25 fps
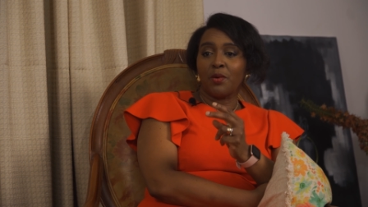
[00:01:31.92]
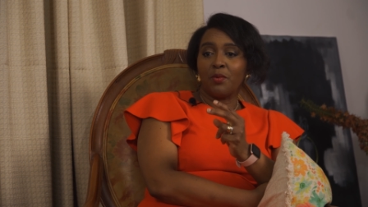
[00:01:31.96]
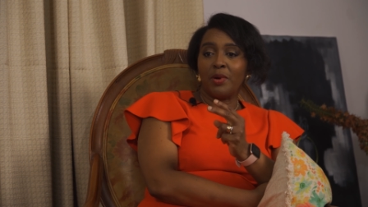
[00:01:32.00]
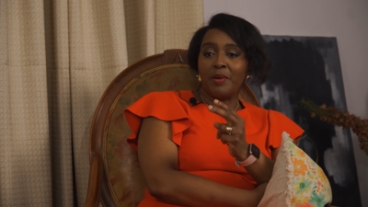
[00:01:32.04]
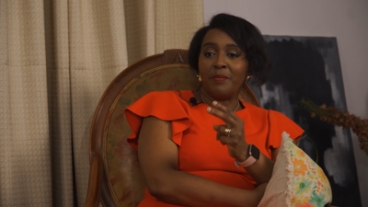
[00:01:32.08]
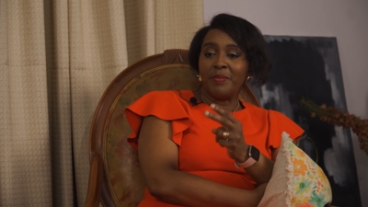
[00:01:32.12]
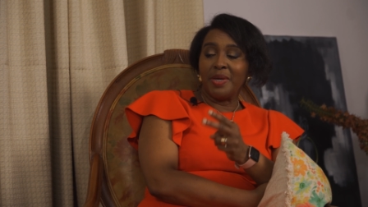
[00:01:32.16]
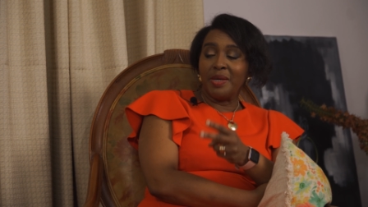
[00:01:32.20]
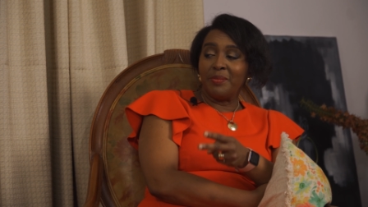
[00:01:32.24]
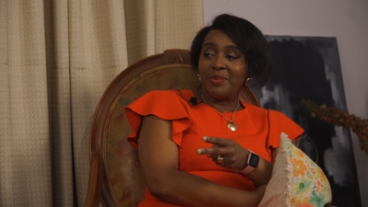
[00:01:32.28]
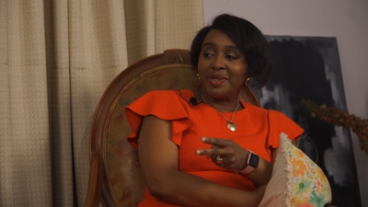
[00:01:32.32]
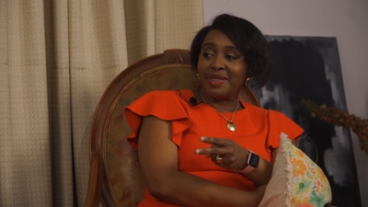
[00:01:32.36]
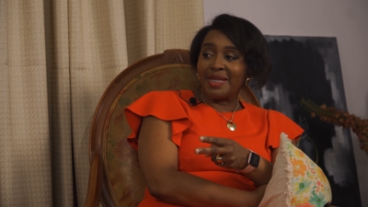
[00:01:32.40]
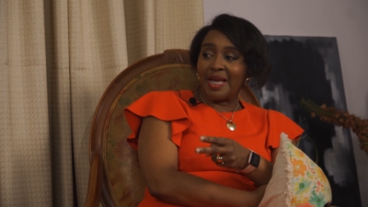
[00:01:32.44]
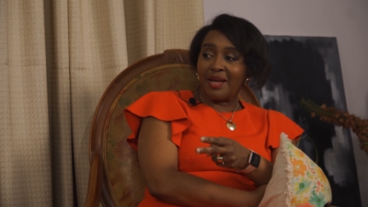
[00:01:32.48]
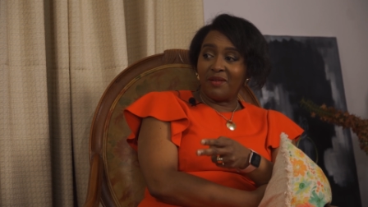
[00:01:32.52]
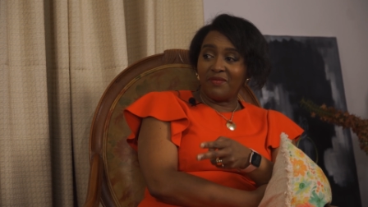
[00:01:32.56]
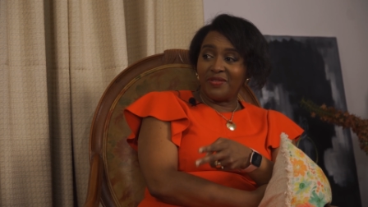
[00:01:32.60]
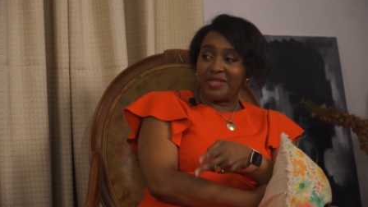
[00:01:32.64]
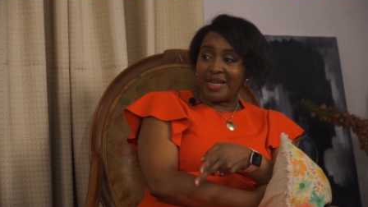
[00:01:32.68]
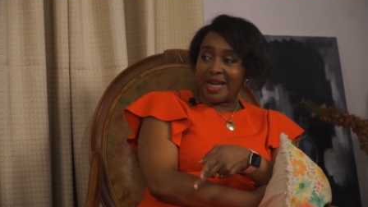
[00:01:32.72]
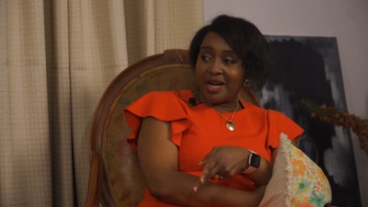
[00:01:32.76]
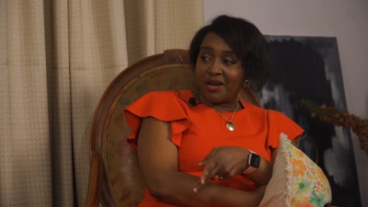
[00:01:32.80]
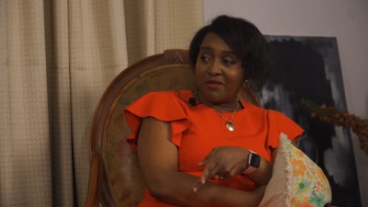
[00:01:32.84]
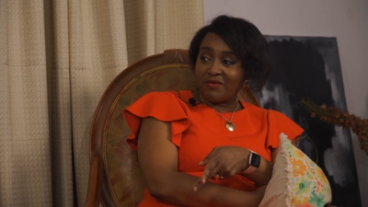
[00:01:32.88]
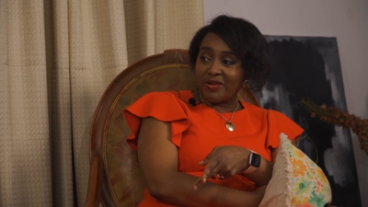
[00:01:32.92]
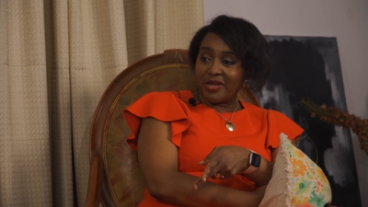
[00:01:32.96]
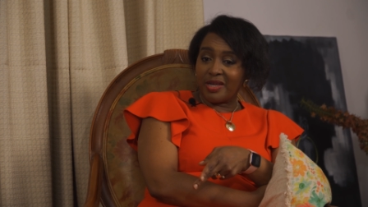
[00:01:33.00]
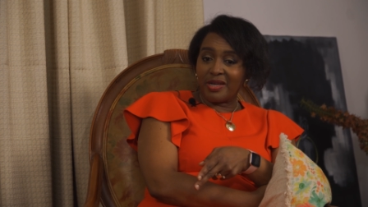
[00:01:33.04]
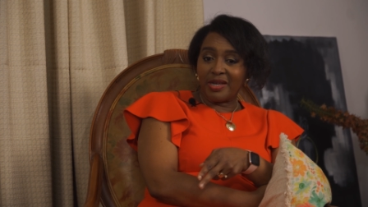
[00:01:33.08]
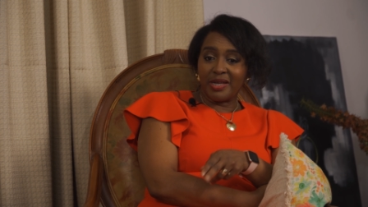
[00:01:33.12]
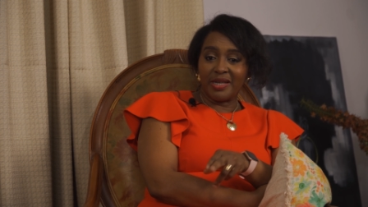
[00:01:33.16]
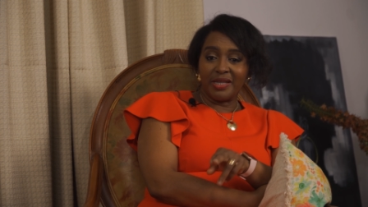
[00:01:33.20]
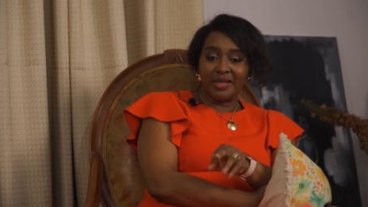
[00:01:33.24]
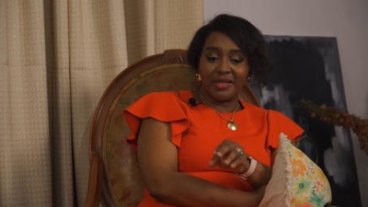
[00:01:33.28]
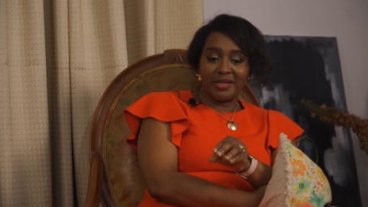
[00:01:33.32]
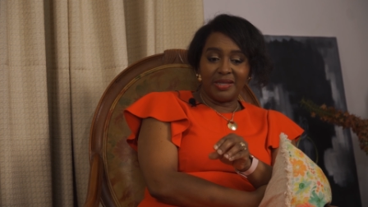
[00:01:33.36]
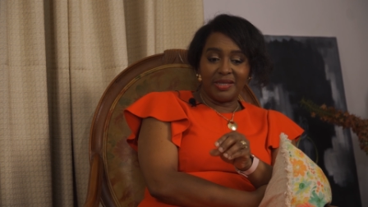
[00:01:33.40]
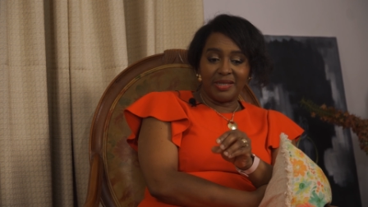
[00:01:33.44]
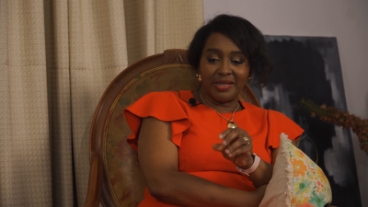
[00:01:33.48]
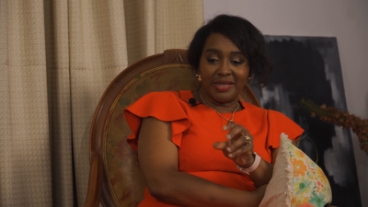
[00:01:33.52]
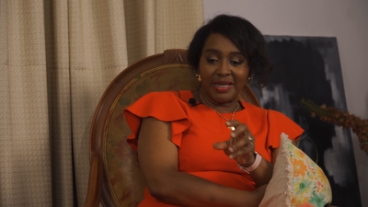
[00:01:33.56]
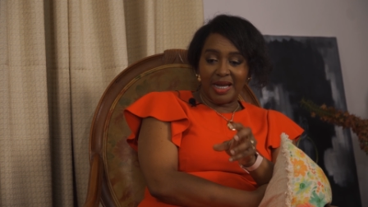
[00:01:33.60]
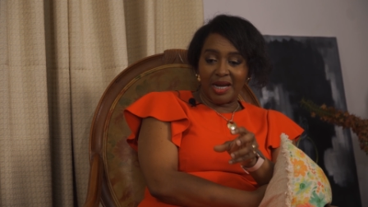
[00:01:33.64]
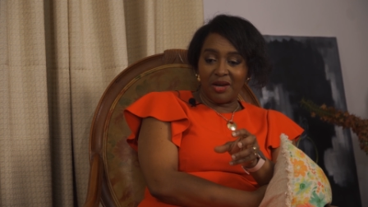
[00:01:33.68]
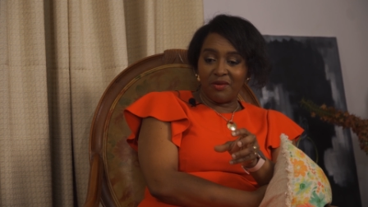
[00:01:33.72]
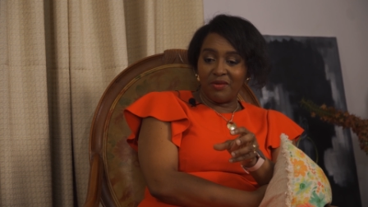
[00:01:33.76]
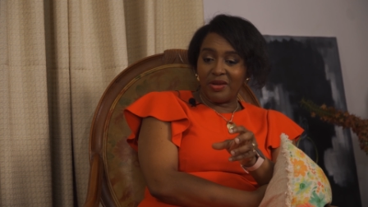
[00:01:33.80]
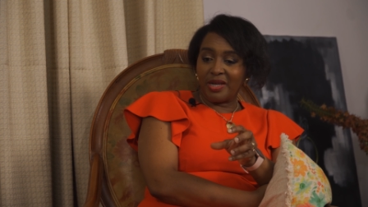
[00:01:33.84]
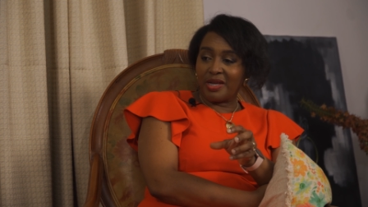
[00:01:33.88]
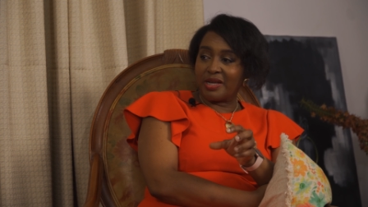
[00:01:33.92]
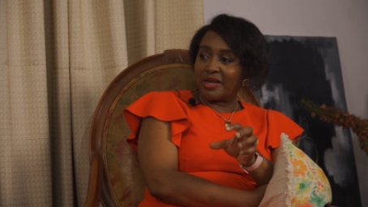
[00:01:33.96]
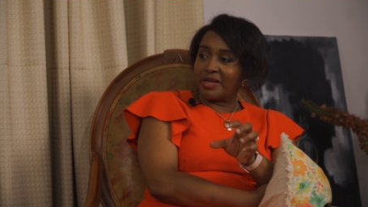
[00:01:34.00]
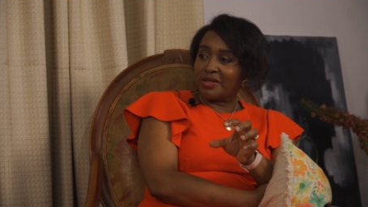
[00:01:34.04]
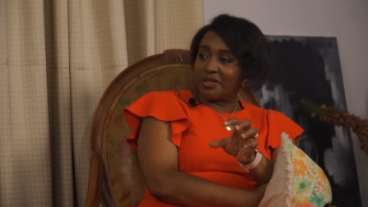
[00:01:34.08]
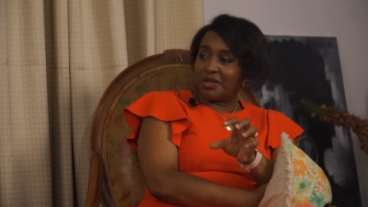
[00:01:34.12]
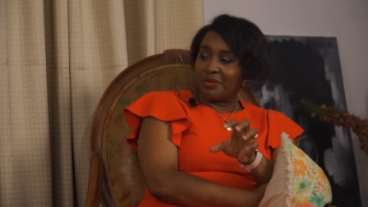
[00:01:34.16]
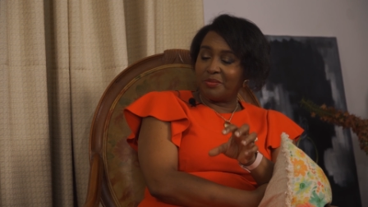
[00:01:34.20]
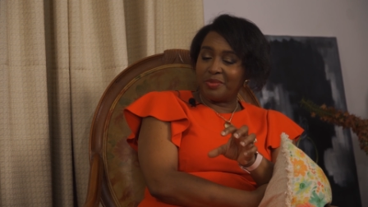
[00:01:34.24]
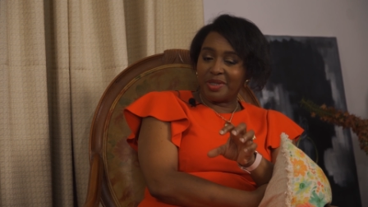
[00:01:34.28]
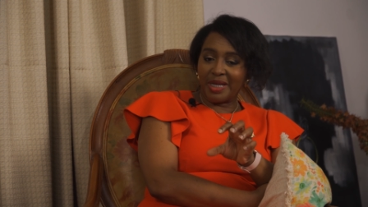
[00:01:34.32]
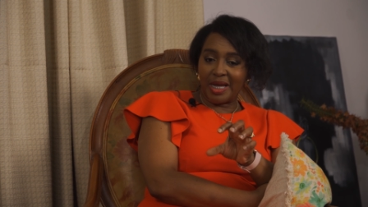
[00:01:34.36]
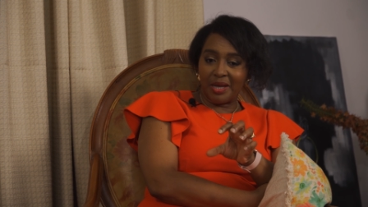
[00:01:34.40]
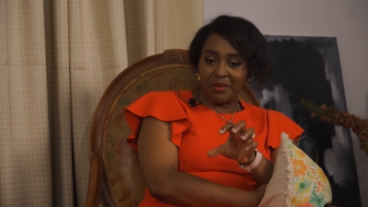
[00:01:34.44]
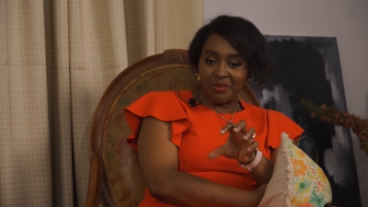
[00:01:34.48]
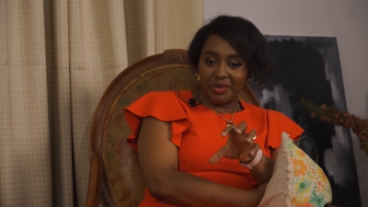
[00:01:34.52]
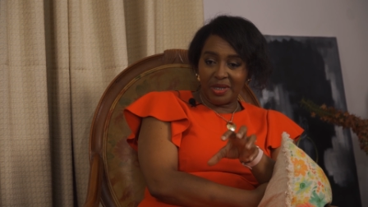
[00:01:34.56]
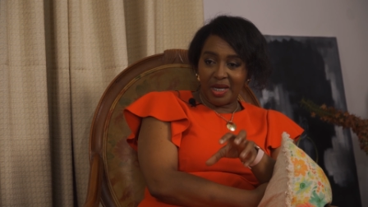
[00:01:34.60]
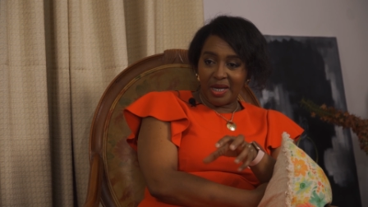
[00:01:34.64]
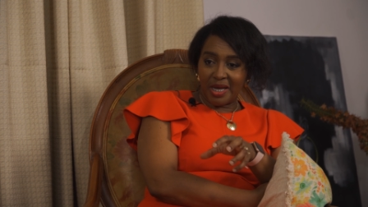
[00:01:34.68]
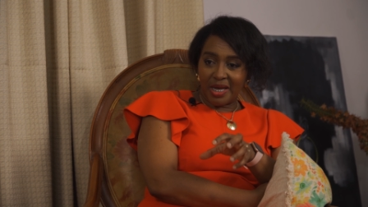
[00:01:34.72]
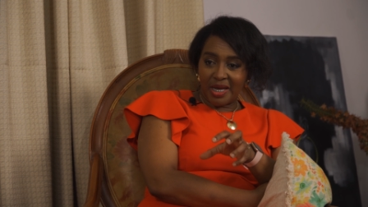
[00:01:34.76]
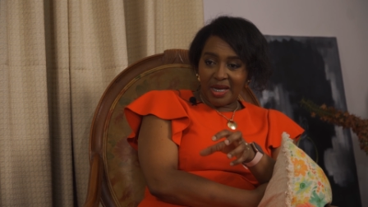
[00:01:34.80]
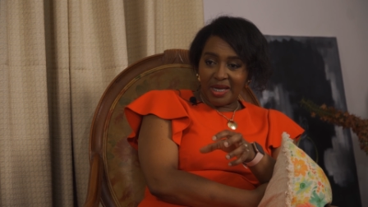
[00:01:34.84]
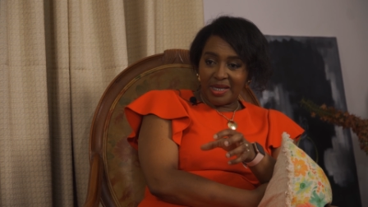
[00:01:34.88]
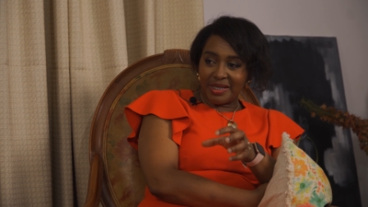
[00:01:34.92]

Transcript: When babies have diarrhea, the diarrhea sometimes